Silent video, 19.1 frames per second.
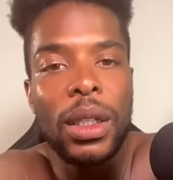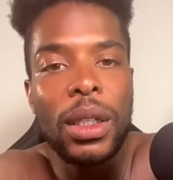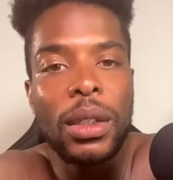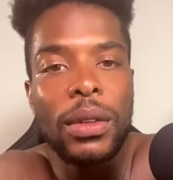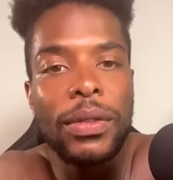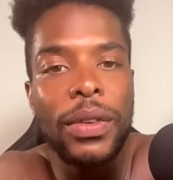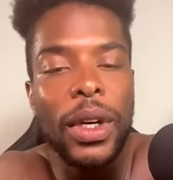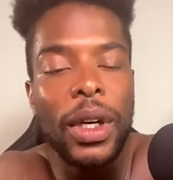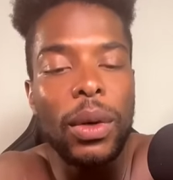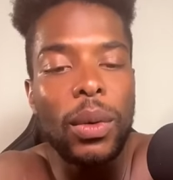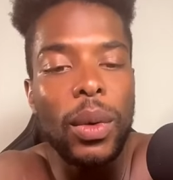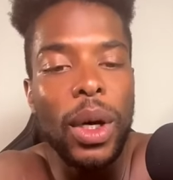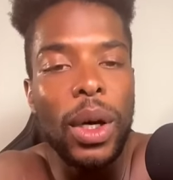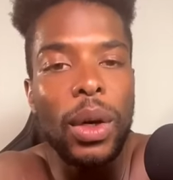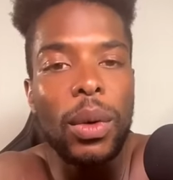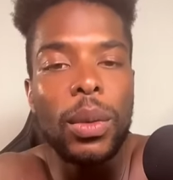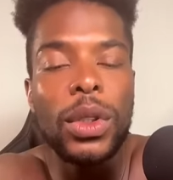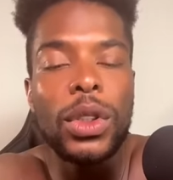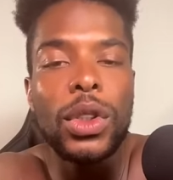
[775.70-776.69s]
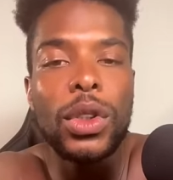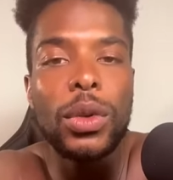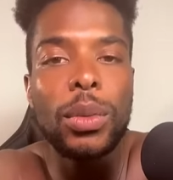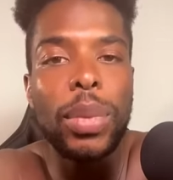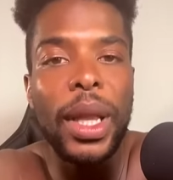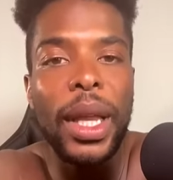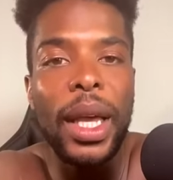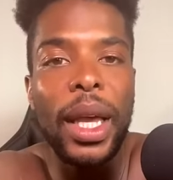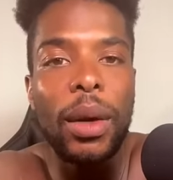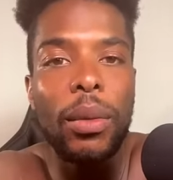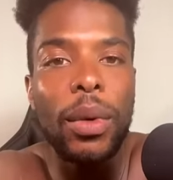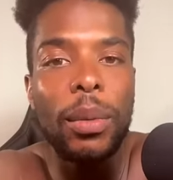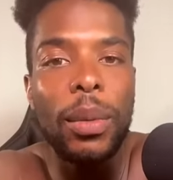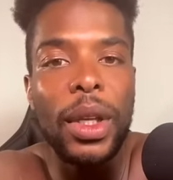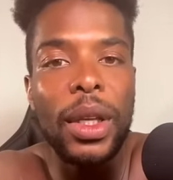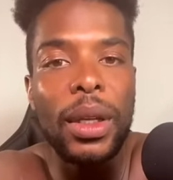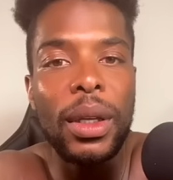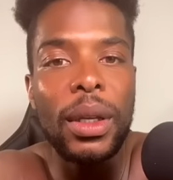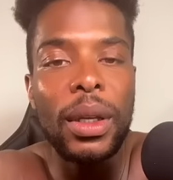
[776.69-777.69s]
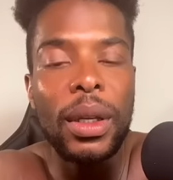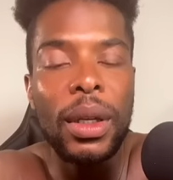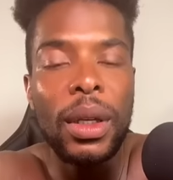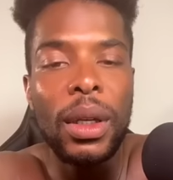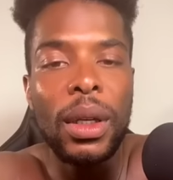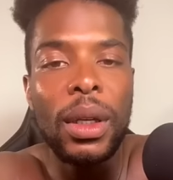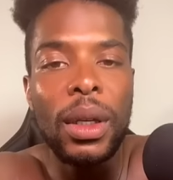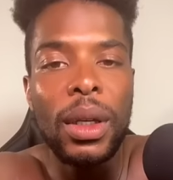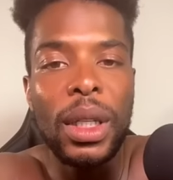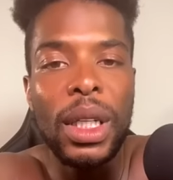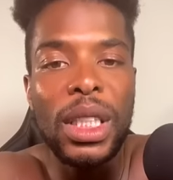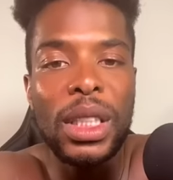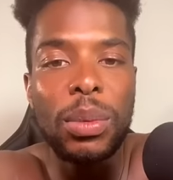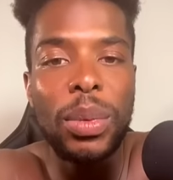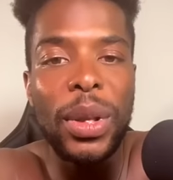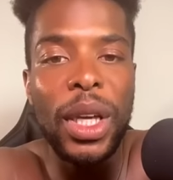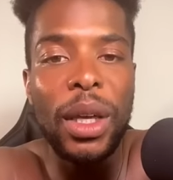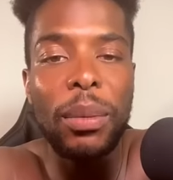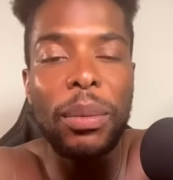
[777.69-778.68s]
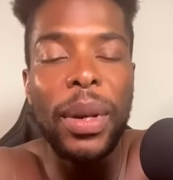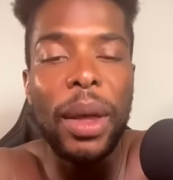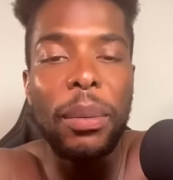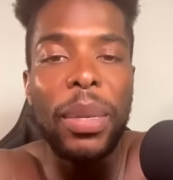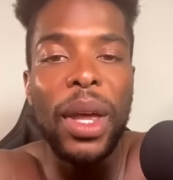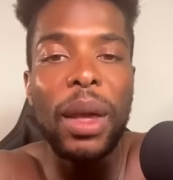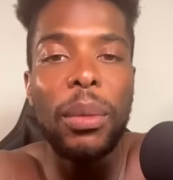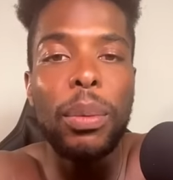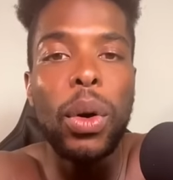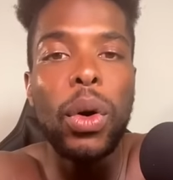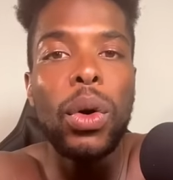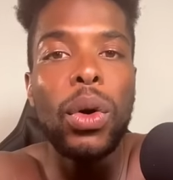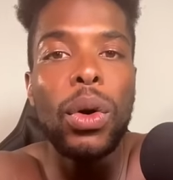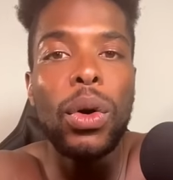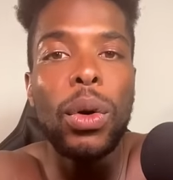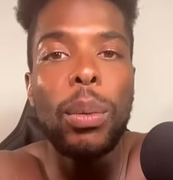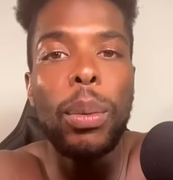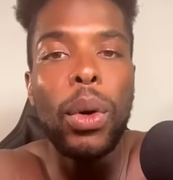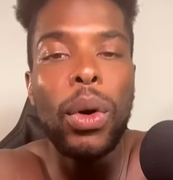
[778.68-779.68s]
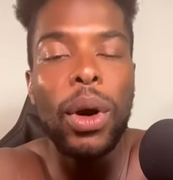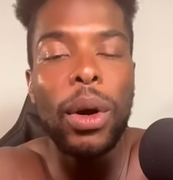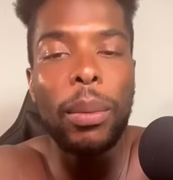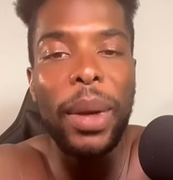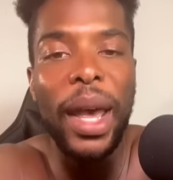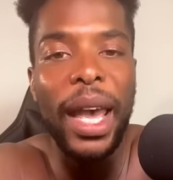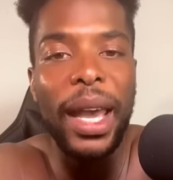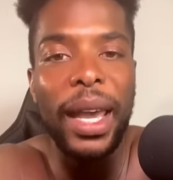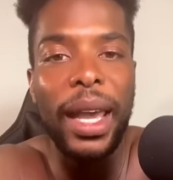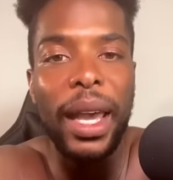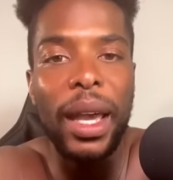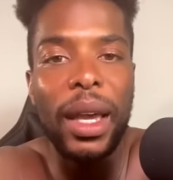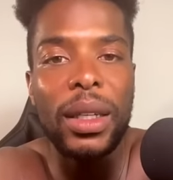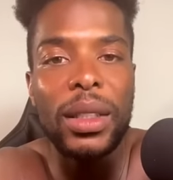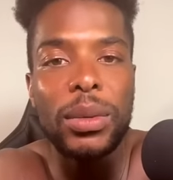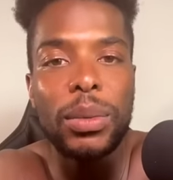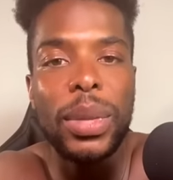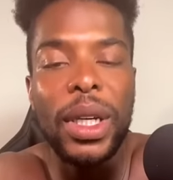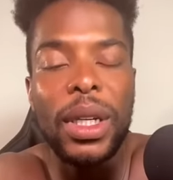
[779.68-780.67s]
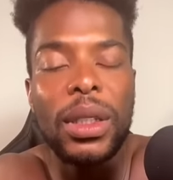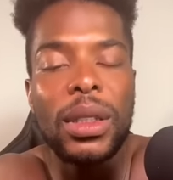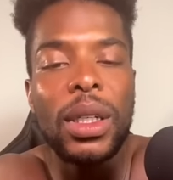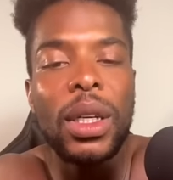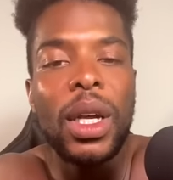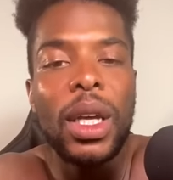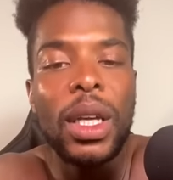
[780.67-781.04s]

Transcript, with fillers: Fuck wrong with you playing with me. This big, big pulled pork back ass bitch.